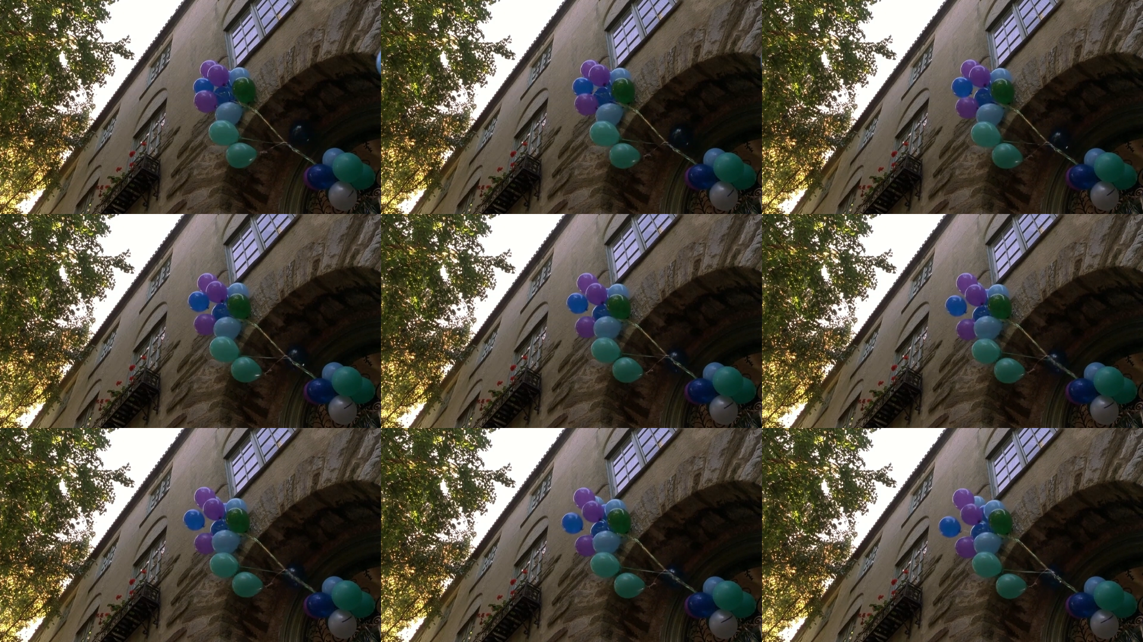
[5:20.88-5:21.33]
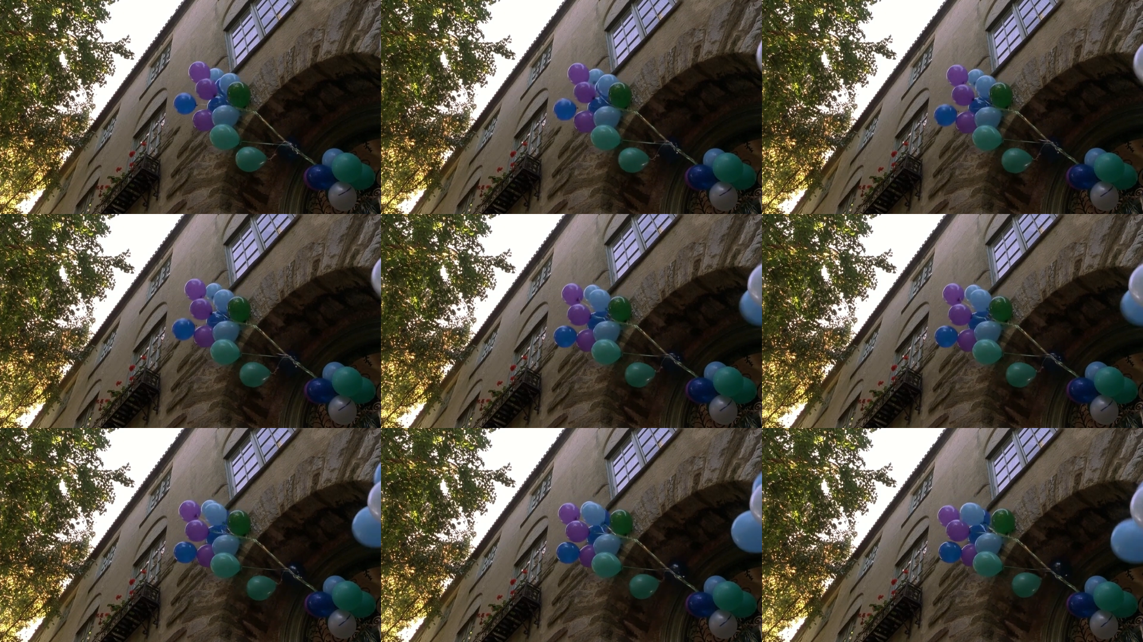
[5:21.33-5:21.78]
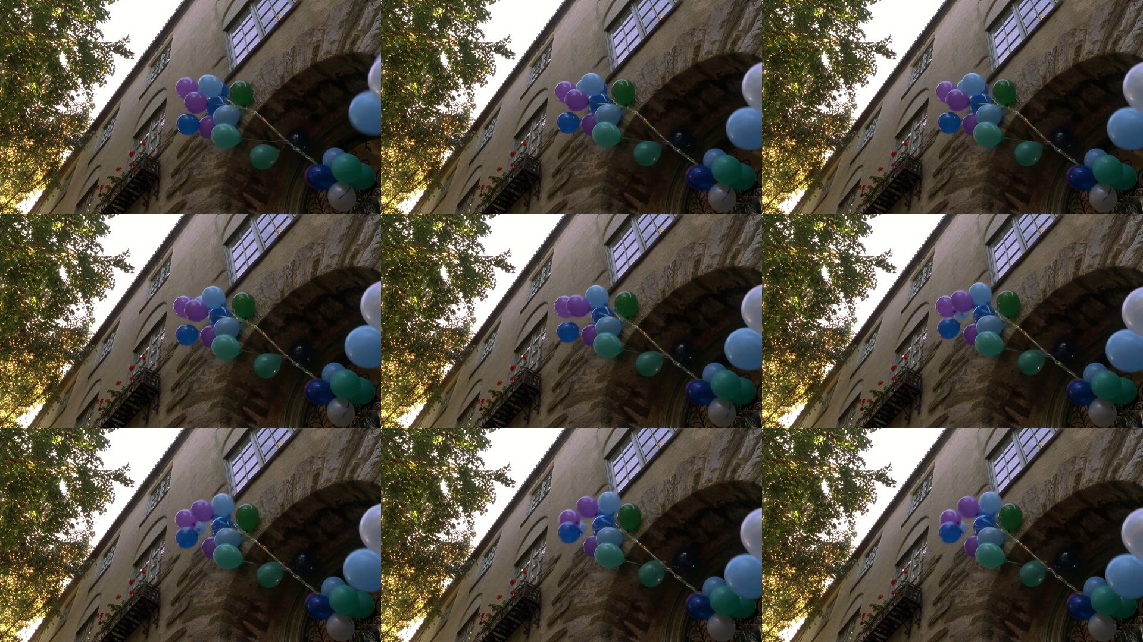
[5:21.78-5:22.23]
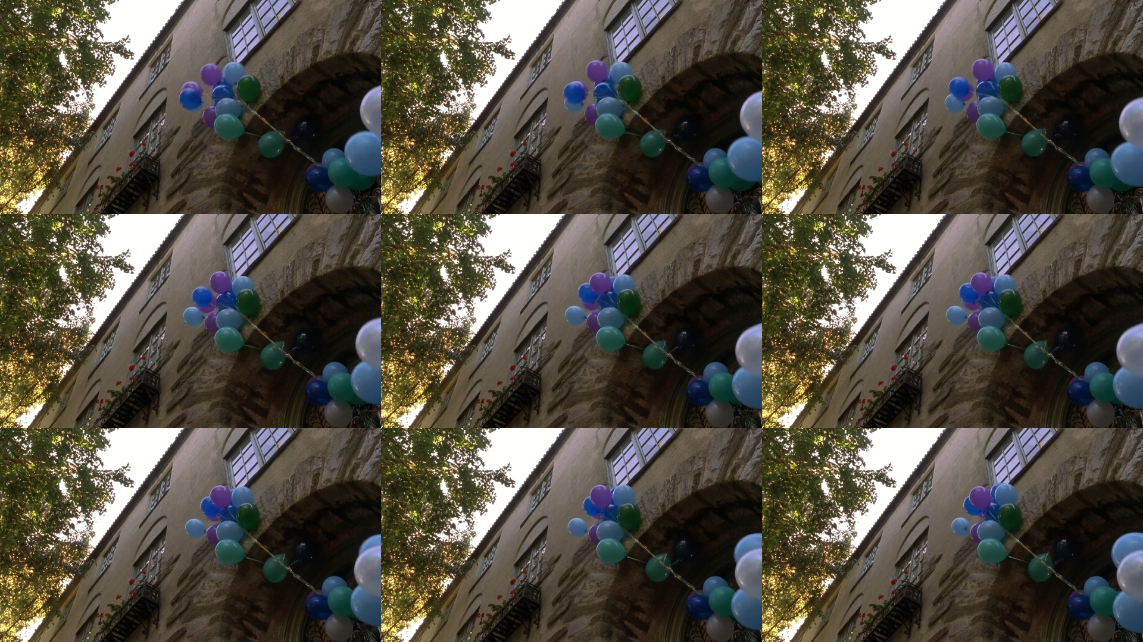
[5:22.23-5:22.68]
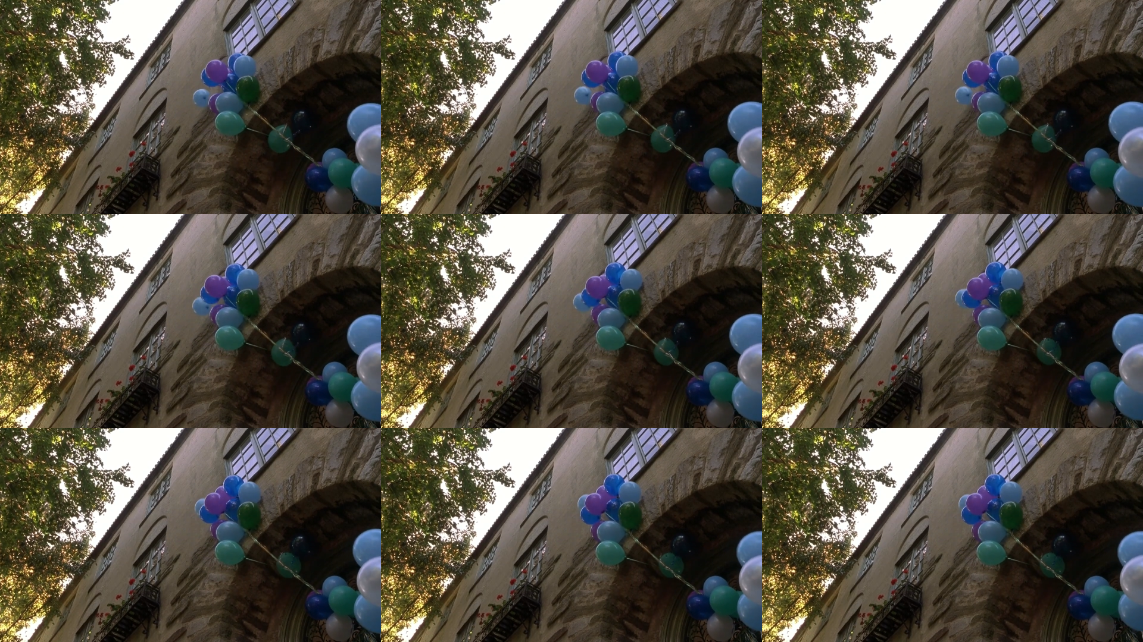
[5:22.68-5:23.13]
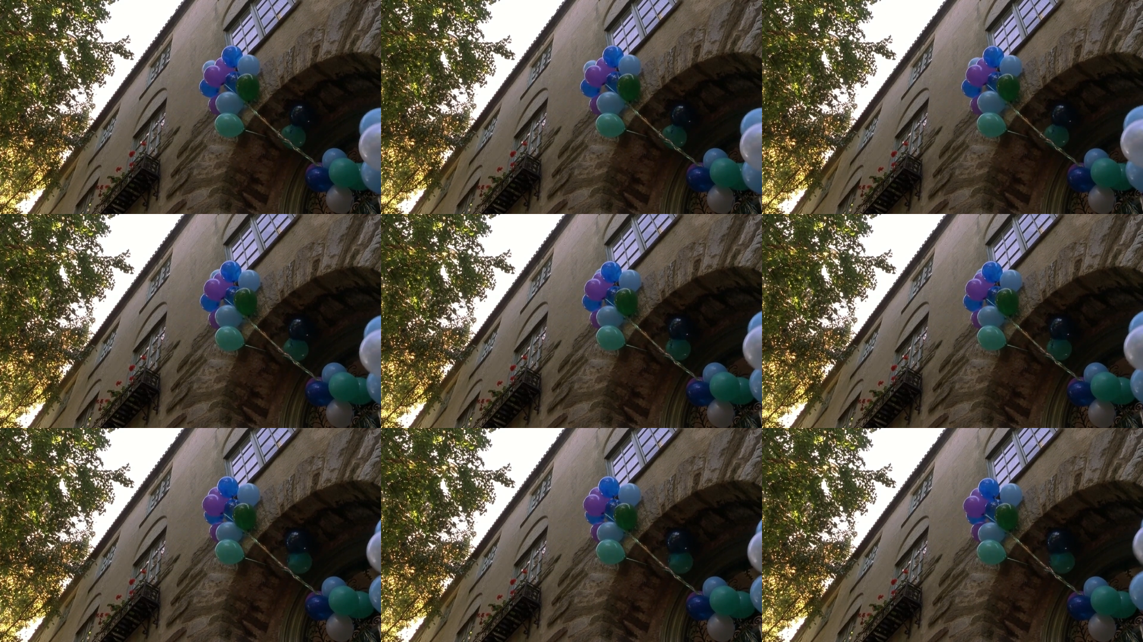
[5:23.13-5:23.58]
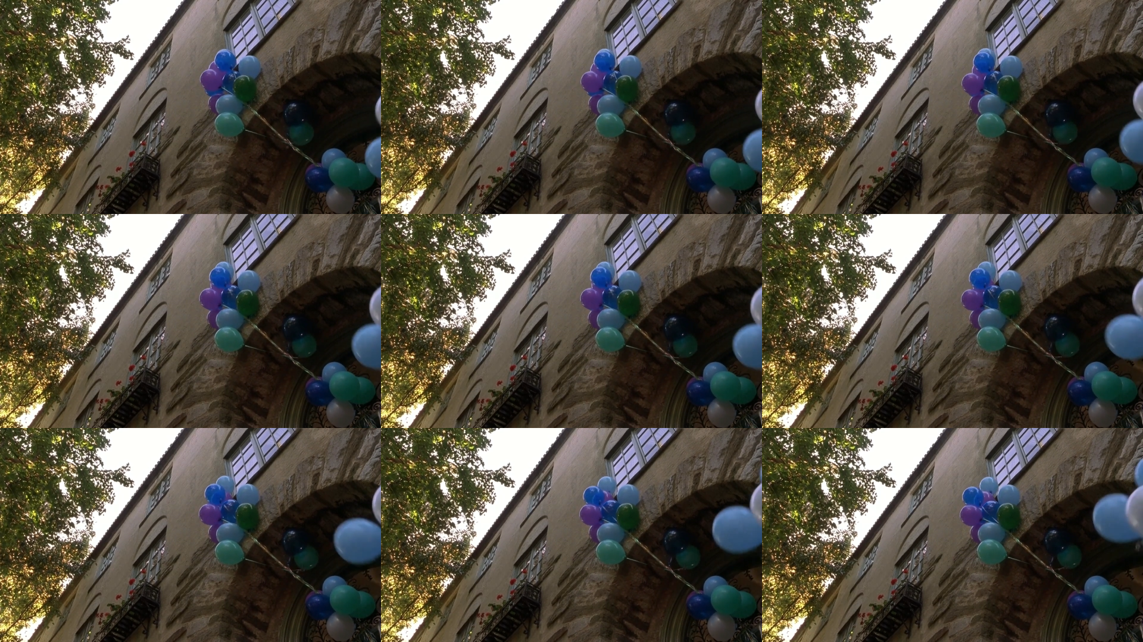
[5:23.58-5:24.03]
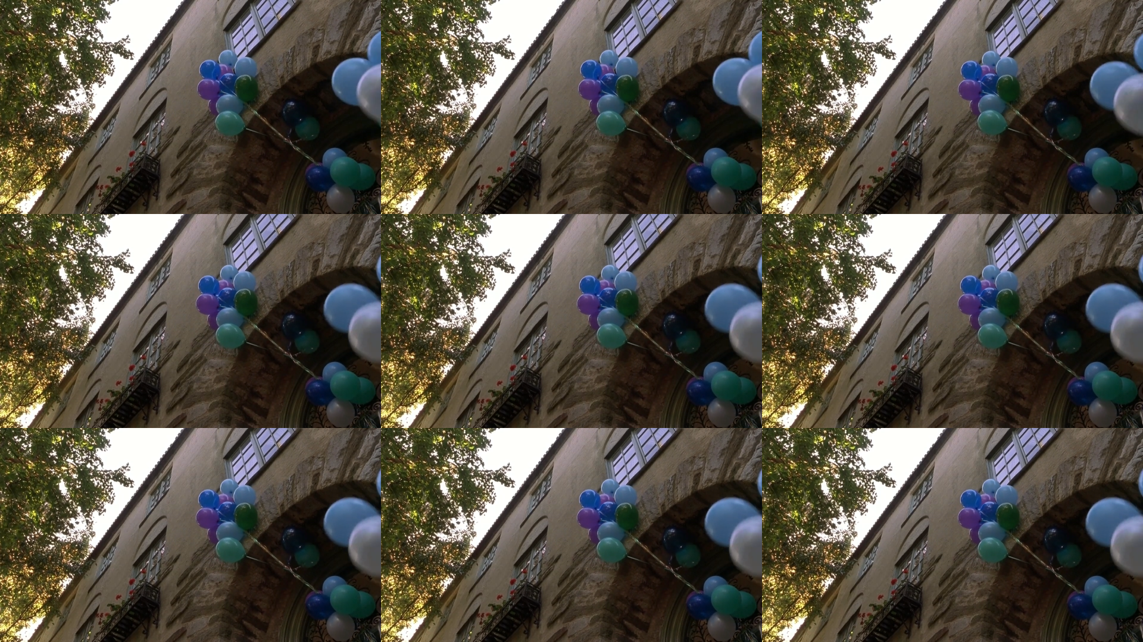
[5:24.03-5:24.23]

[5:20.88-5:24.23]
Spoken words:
Nobody's mouth can be seen.